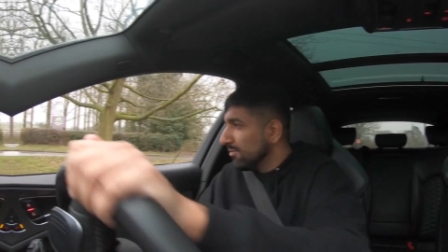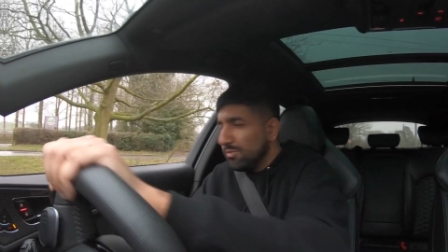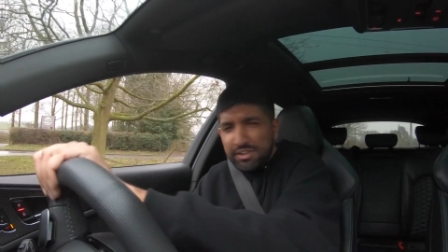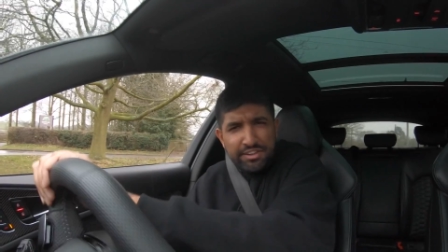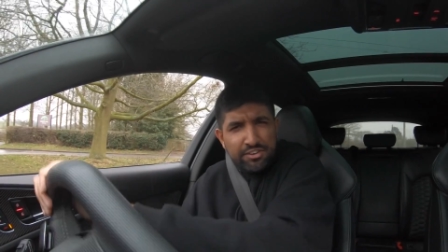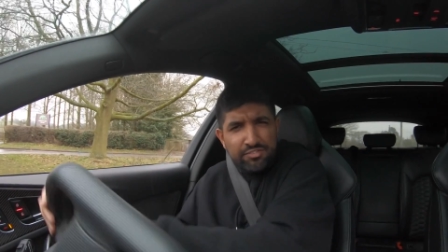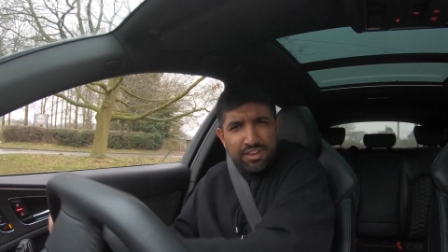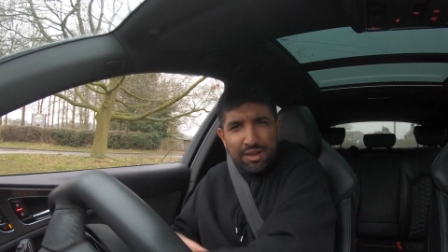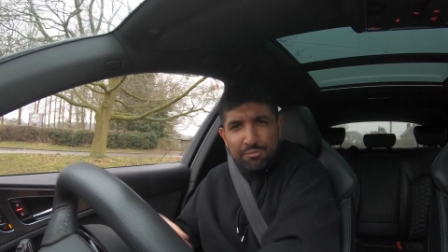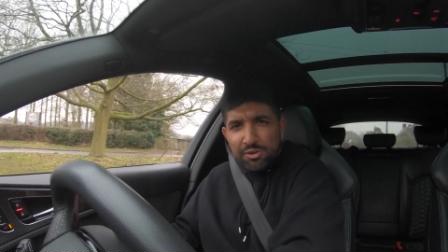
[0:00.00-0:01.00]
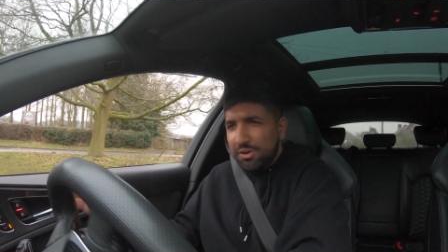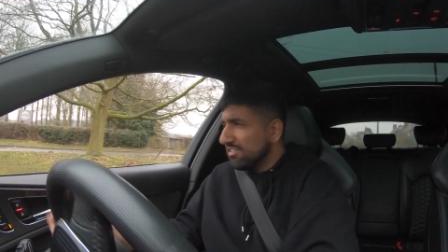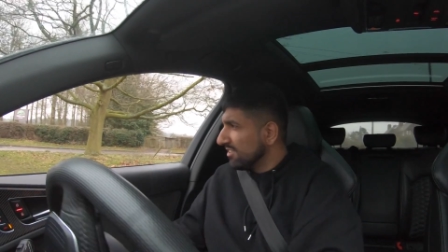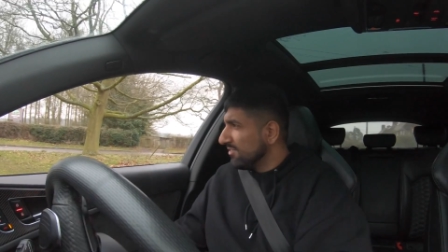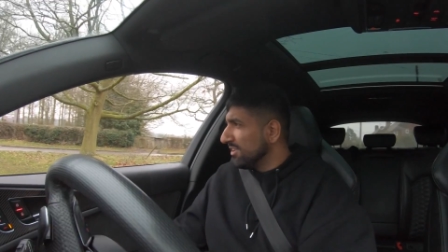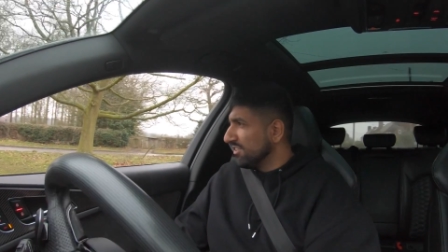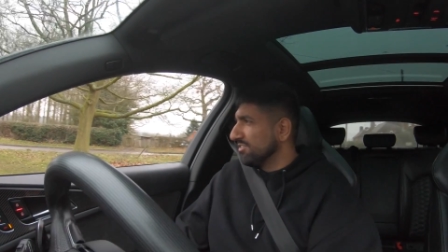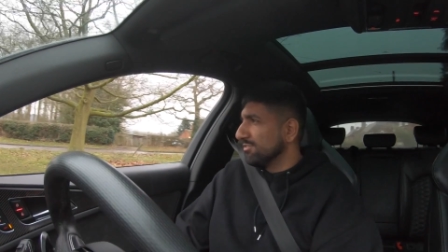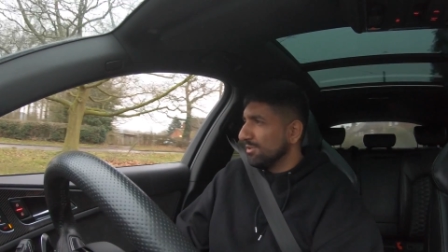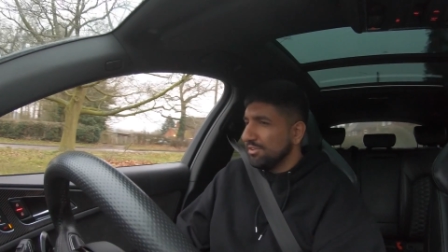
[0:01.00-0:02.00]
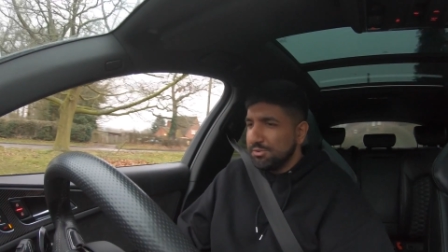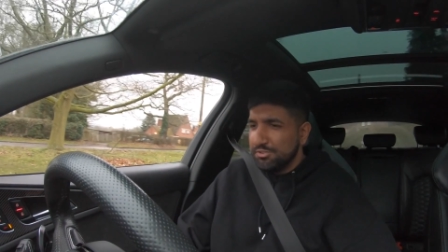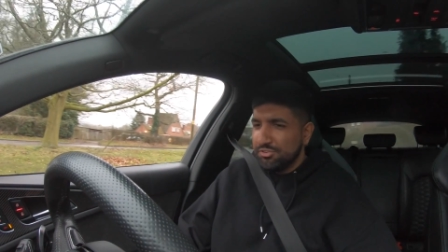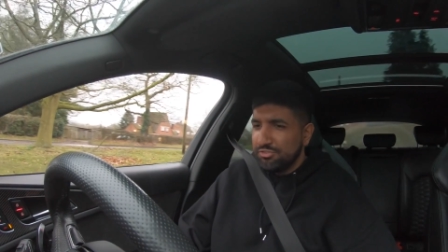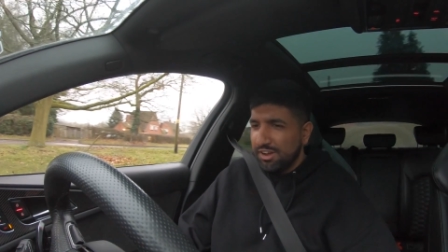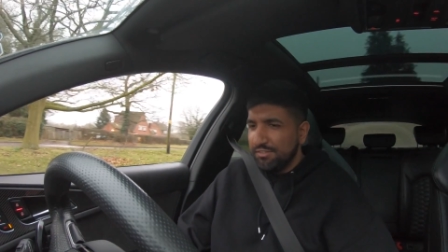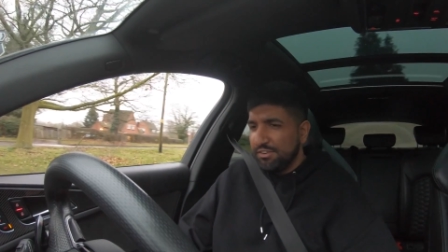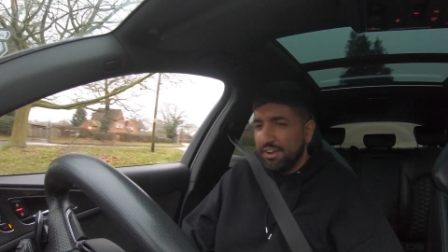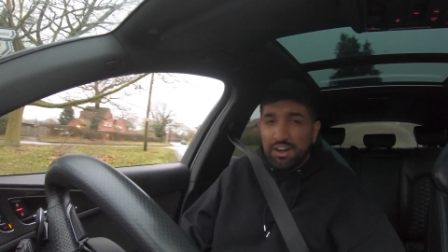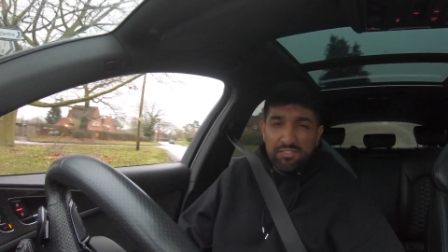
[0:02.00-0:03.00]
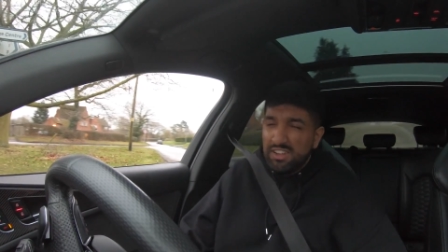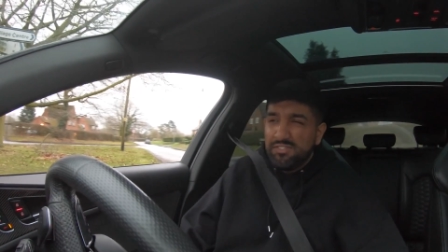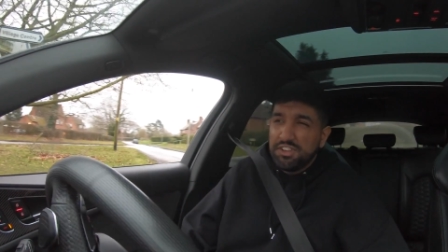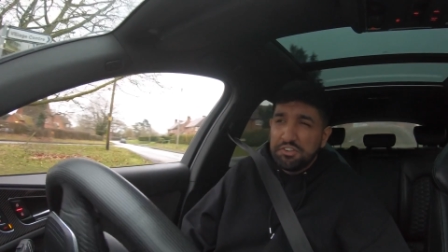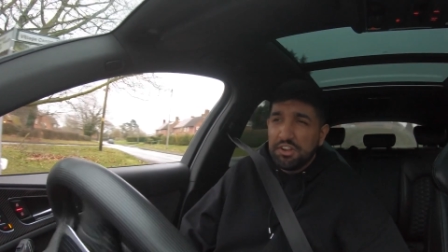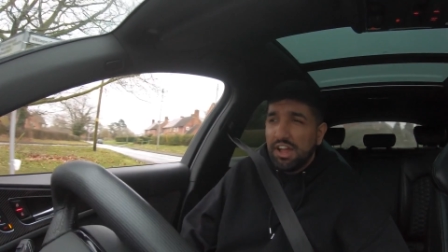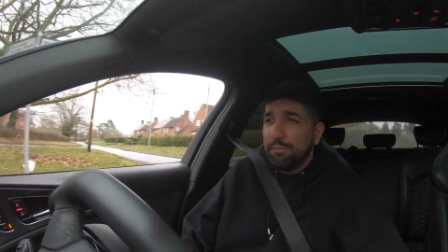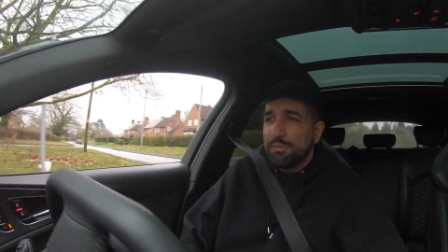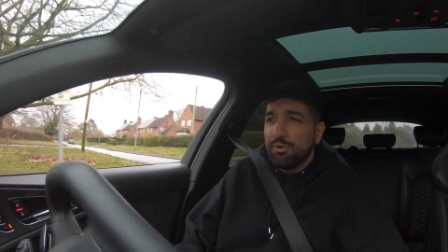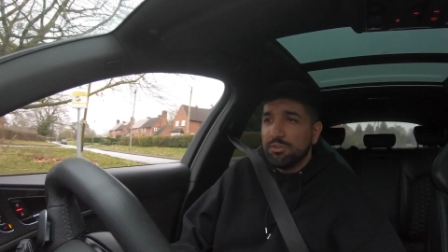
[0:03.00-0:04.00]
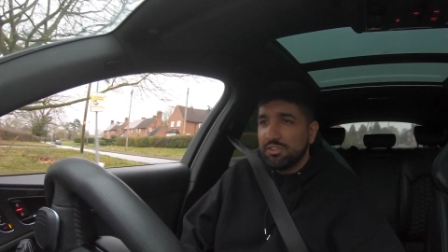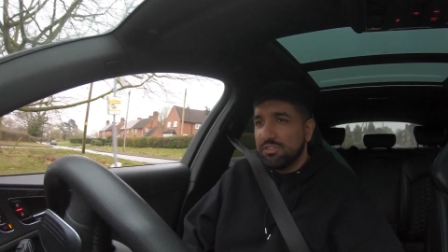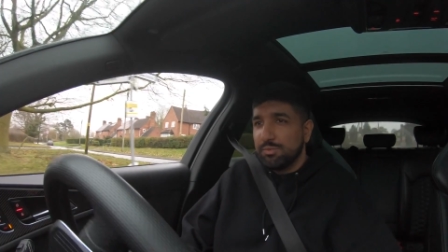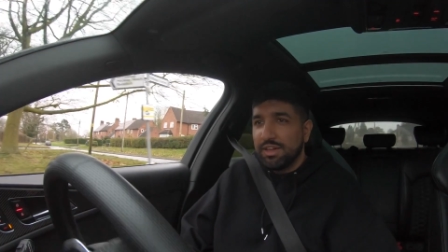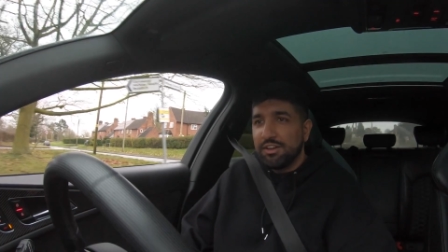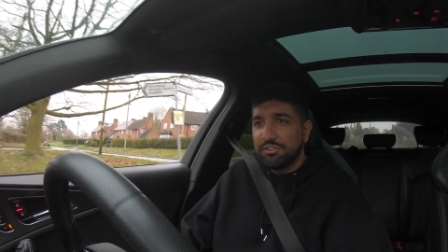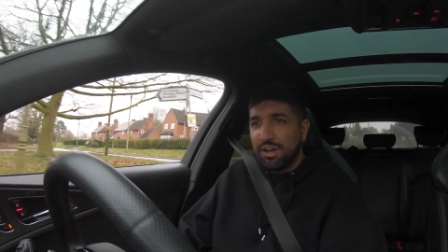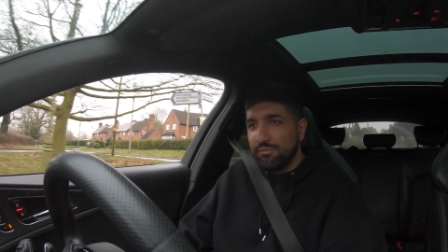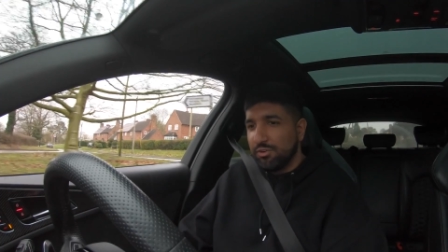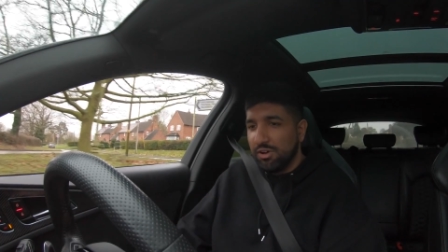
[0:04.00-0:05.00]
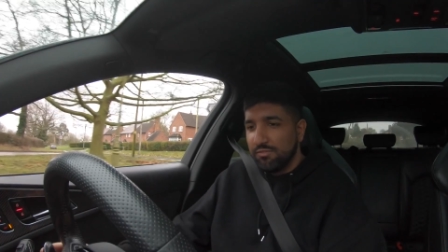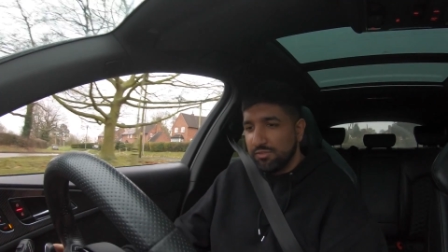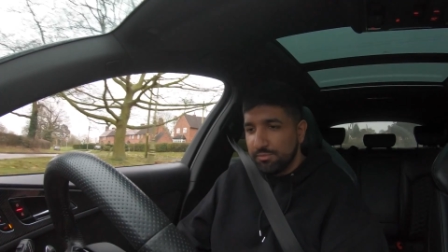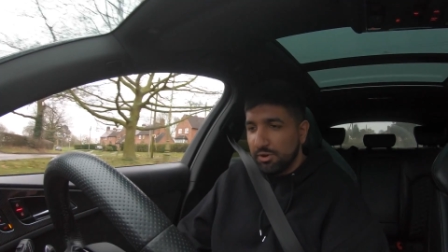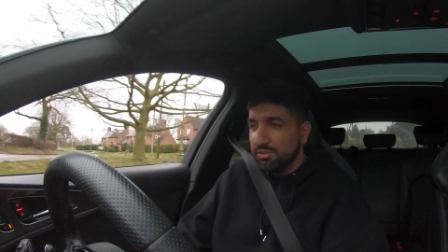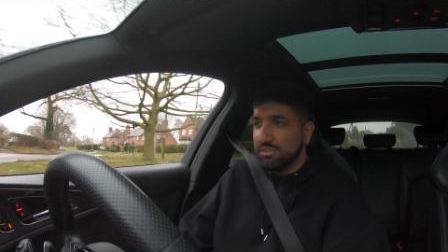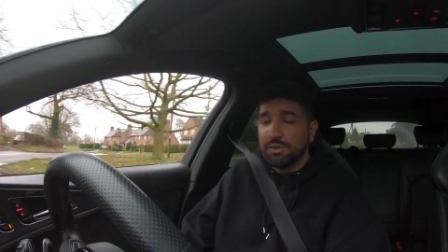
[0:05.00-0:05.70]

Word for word: Weirdly enough, it can be quite civilized as well. You know, you're just driving around. I've left it in dynamic mode because we ain't got time for comfort mode.